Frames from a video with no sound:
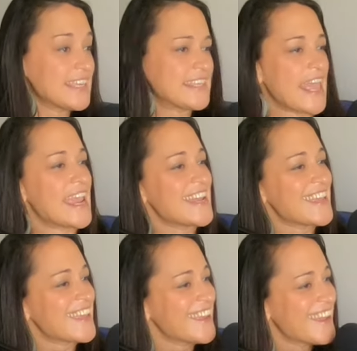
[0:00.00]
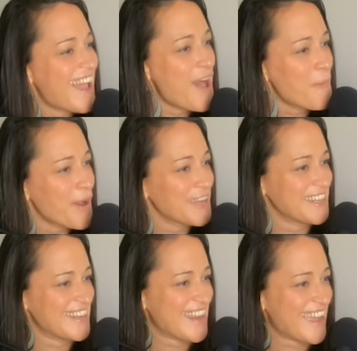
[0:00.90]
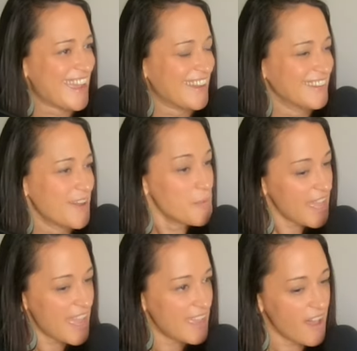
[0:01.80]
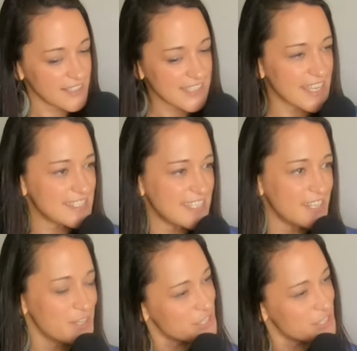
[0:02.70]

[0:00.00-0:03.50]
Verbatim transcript: Katie, how are you today? Okay, I'll stand here.